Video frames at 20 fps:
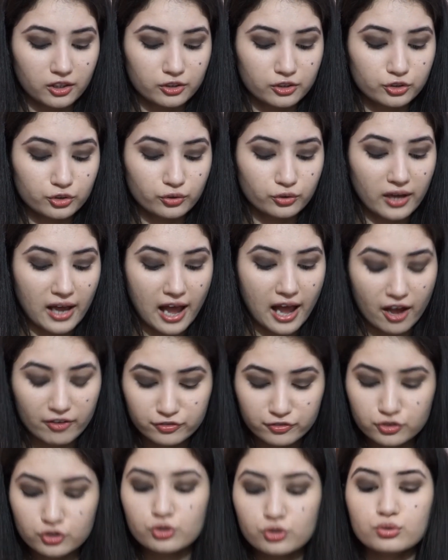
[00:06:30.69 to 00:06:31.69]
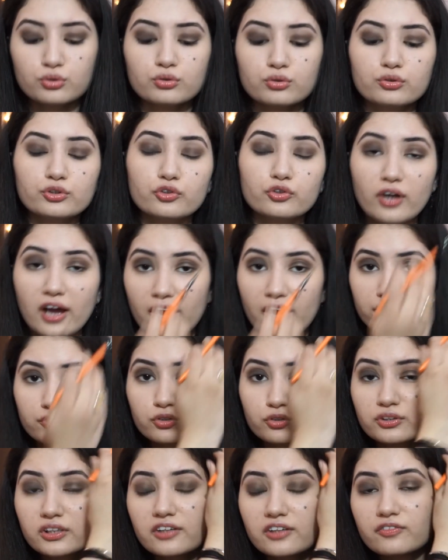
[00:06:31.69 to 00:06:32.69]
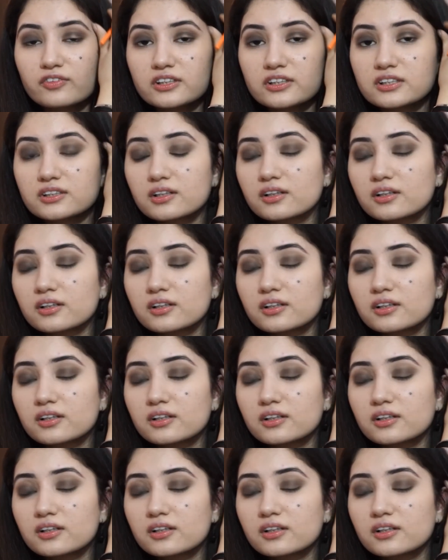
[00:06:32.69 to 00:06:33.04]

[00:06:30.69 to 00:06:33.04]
You have to give it